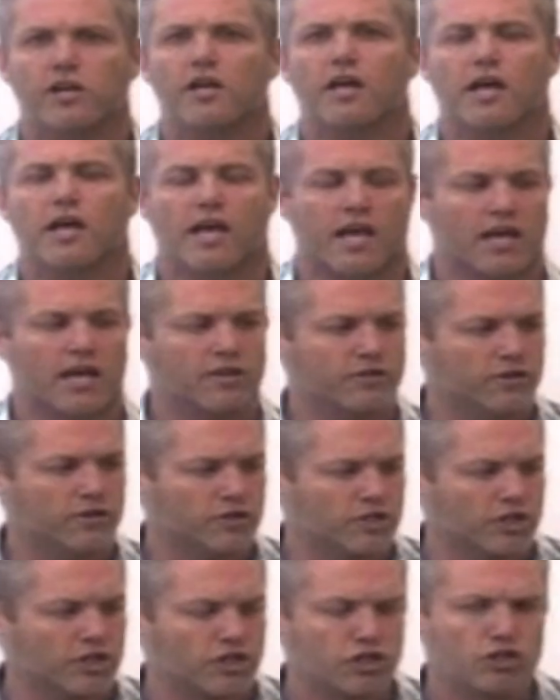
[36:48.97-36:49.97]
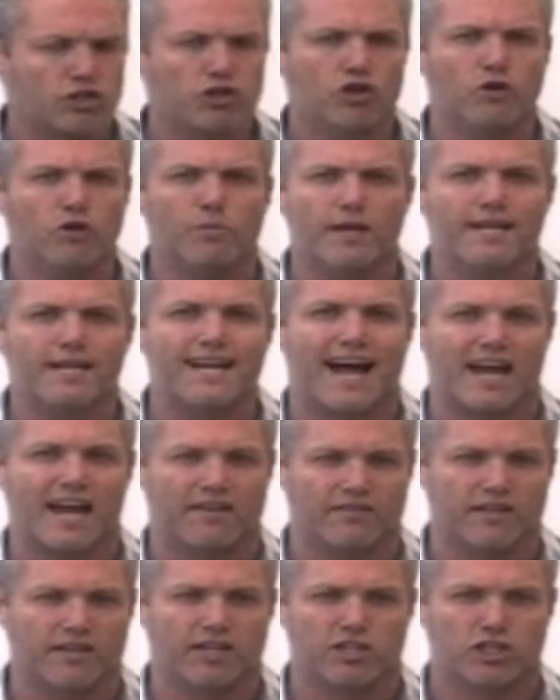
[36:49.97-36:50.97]
and there's a scuba
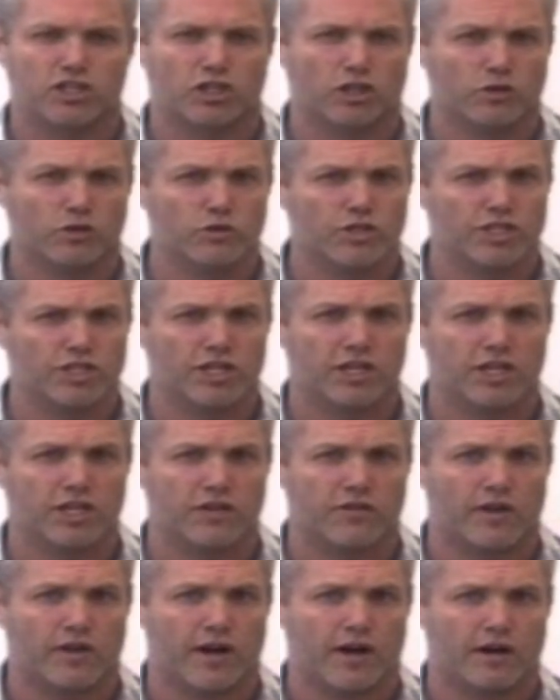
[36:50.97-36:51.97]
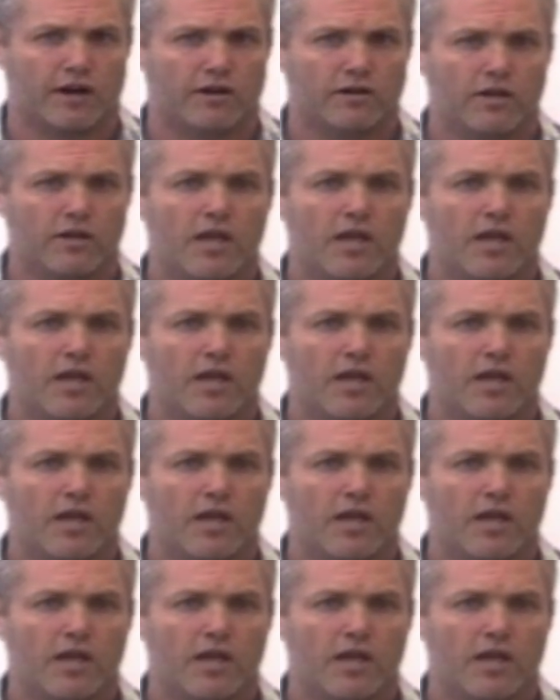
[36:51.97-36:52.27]
diving exclusion in there,